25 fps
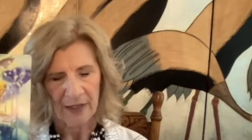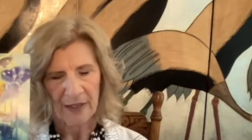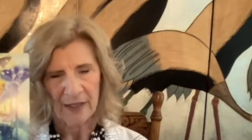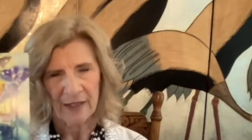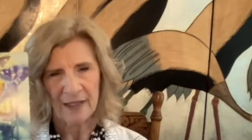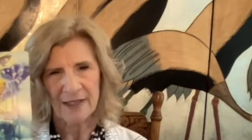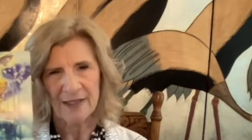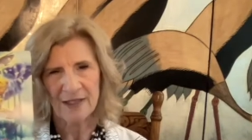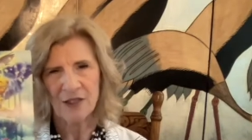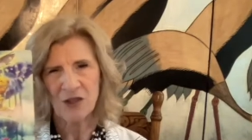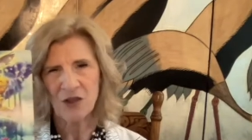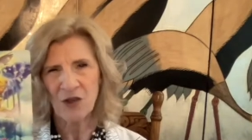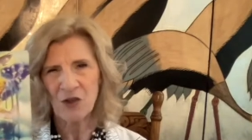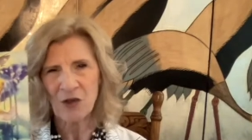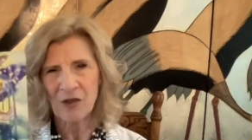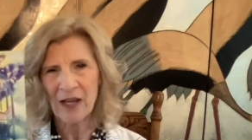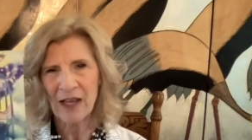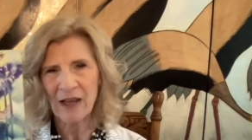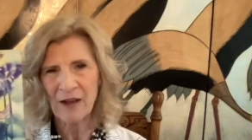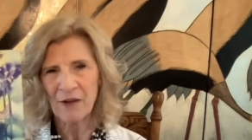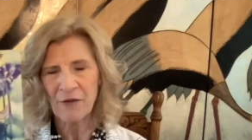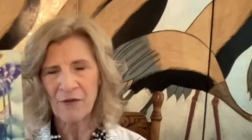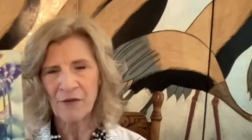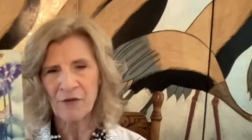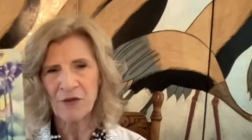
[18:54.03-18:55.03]
It's new
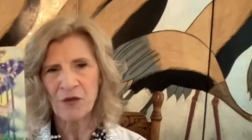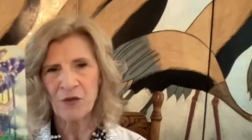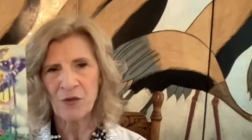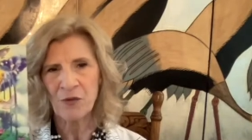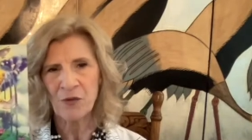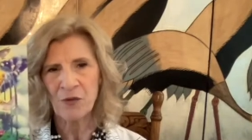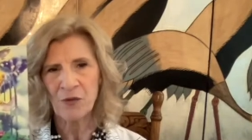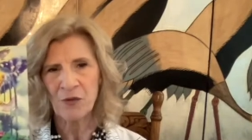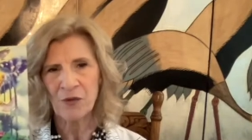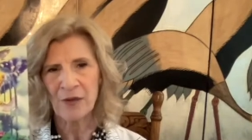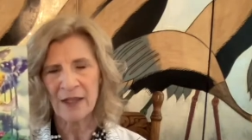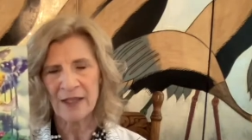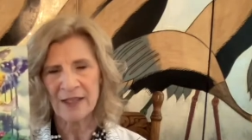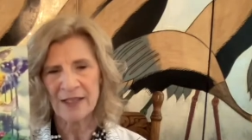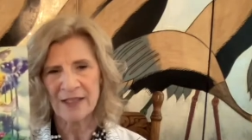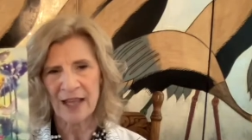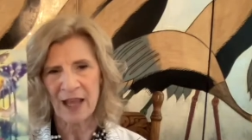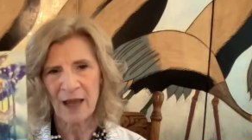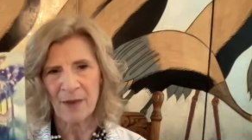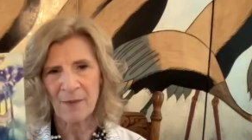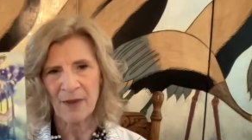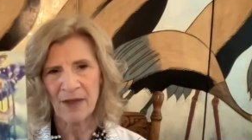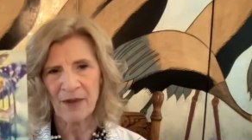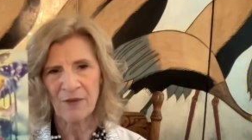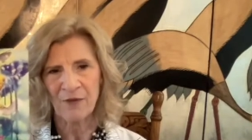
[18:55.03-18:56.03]
love, new that's
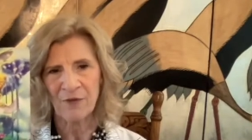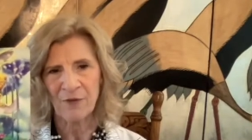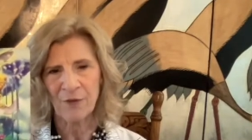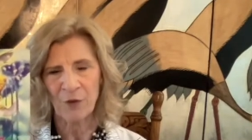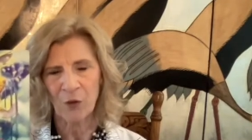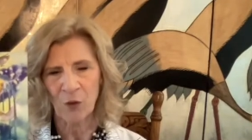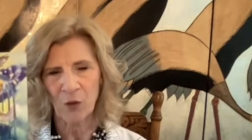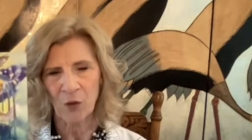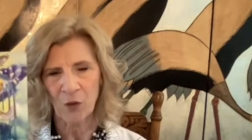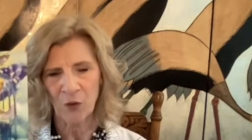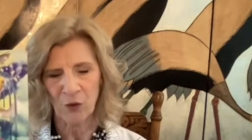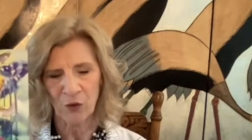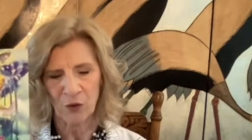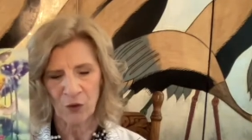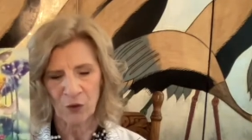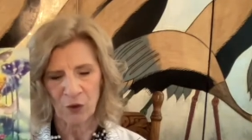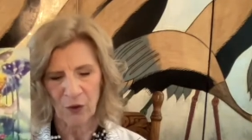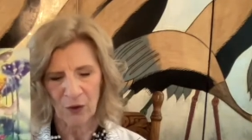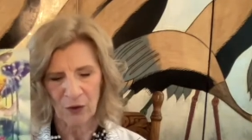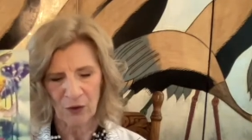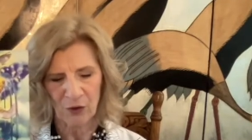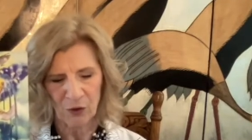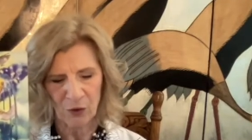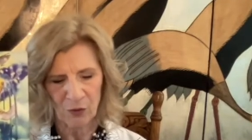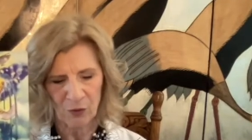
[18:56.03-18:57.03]
coming for
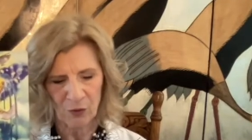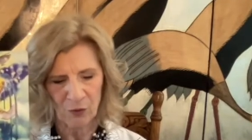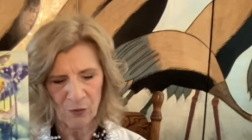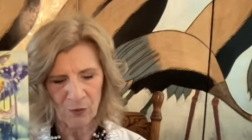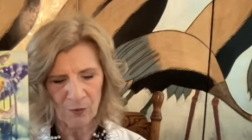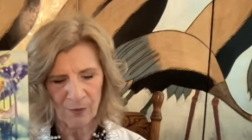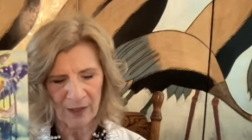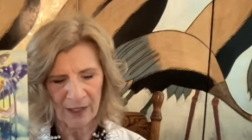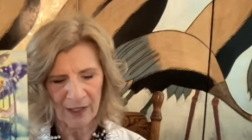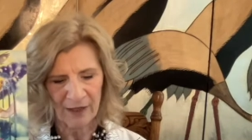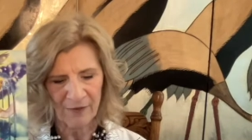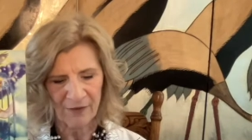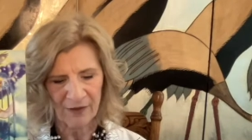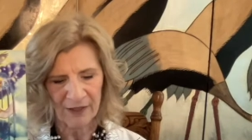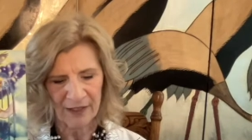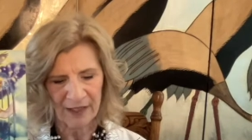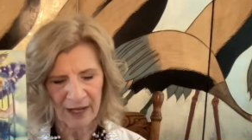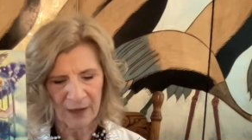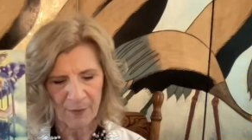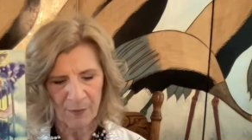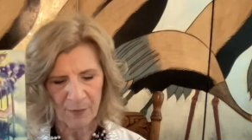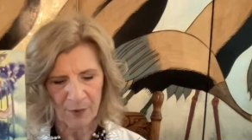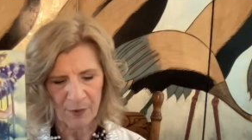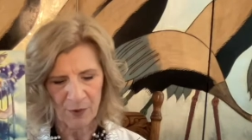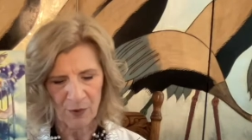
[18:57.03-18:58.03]
you, my lovely
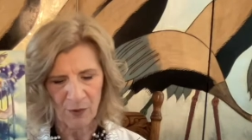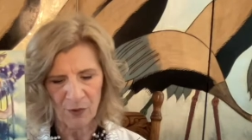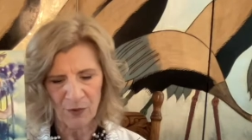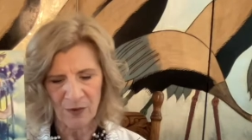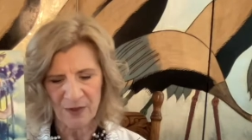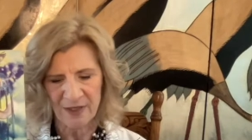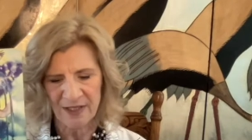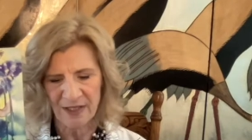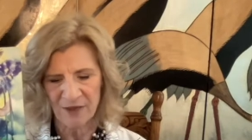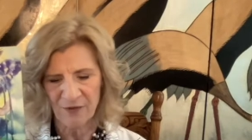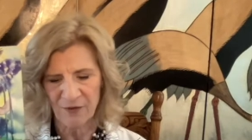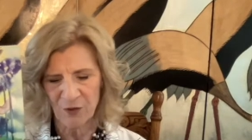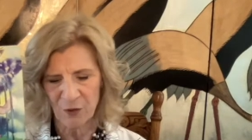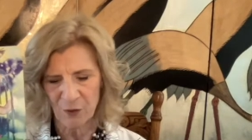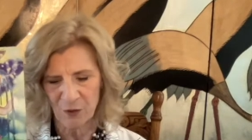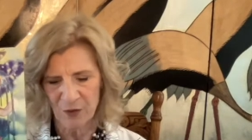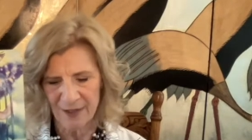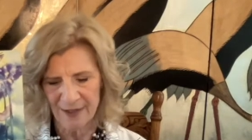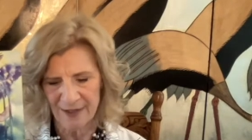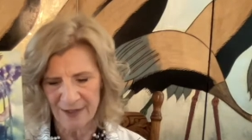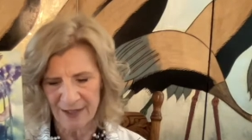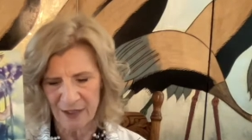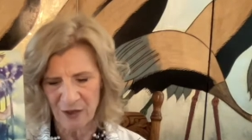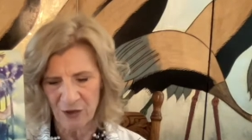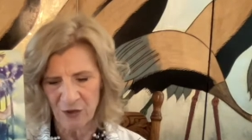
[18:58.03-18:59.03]
Capricorns. If you're
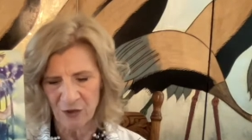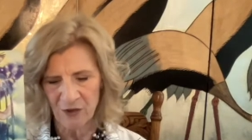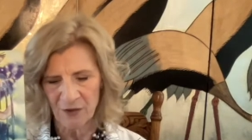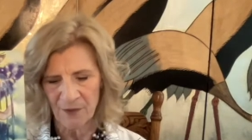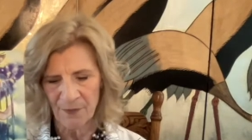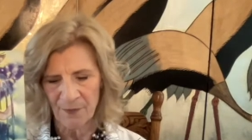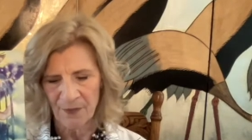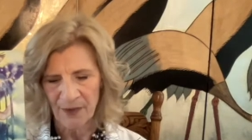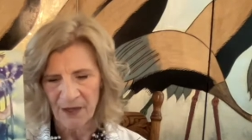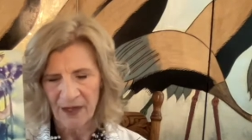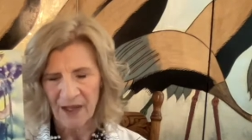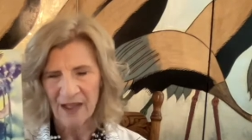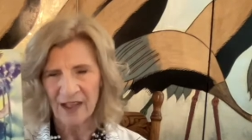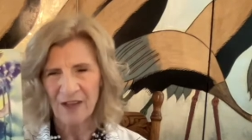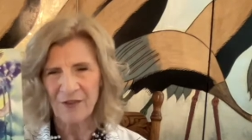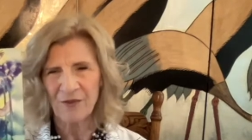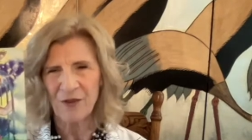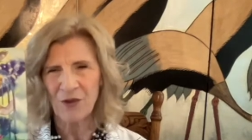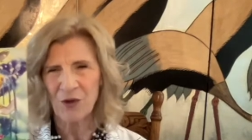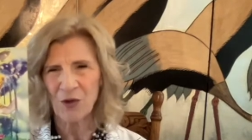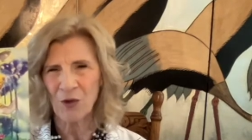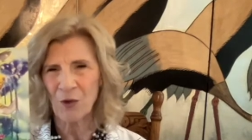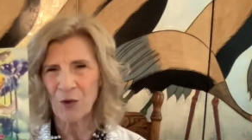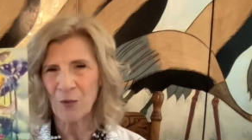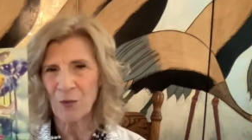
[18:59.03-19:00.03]
single, if
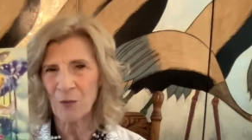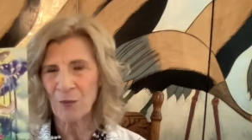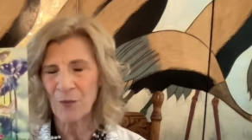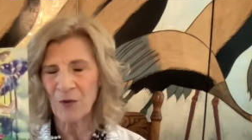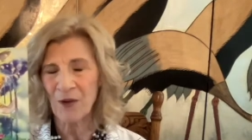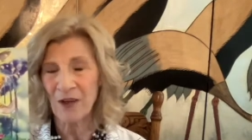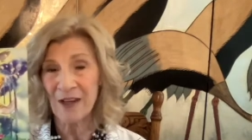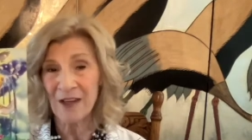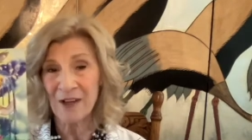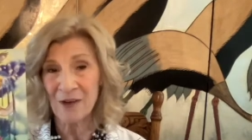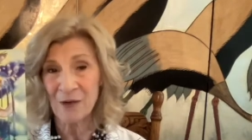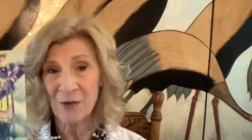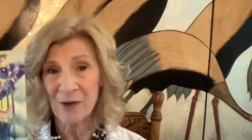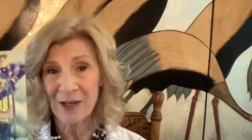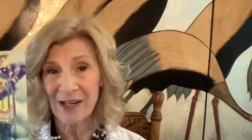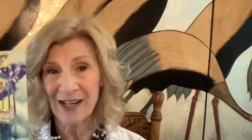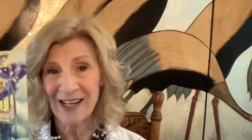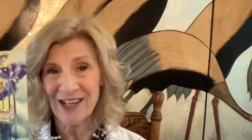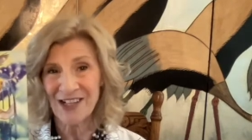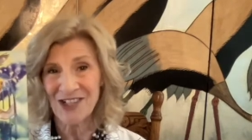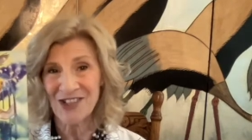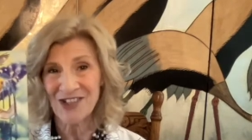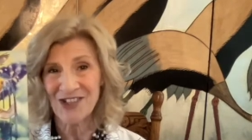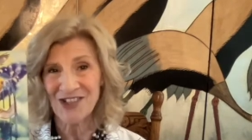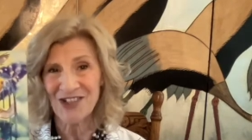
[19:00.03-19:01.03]
you're in a
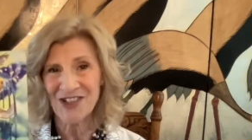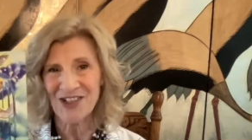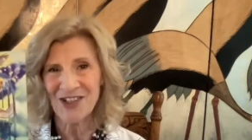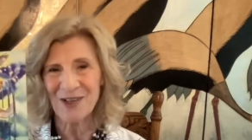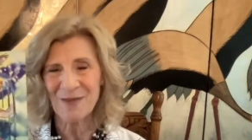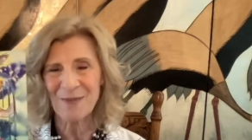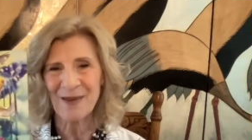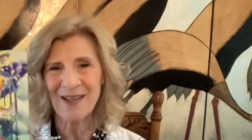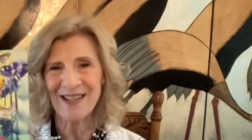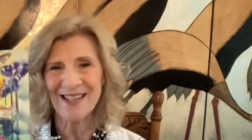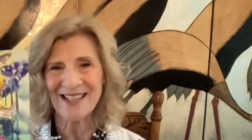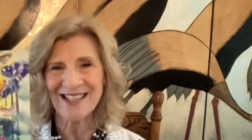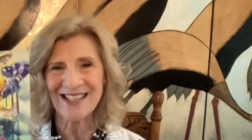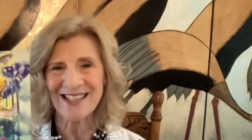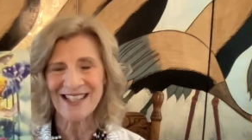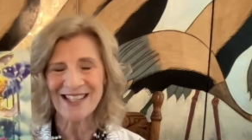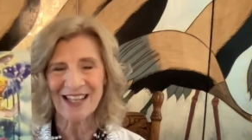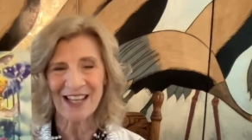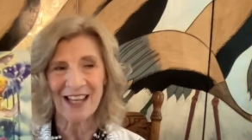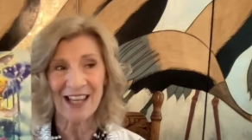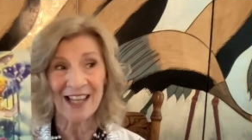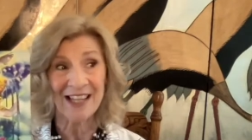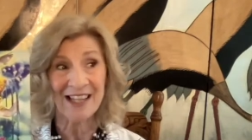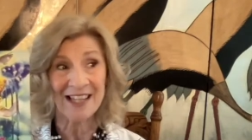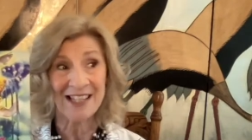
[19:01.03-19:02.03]
relationship,
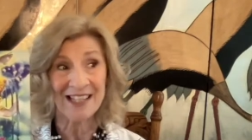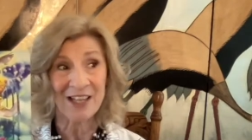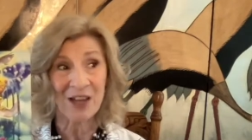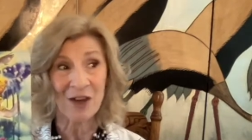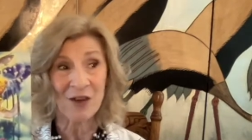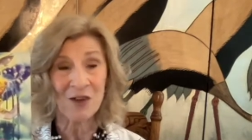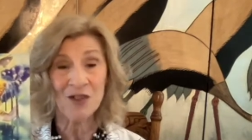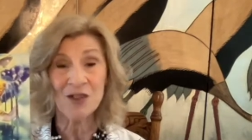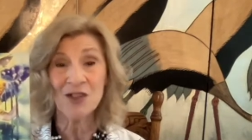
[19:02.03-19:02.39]
it's going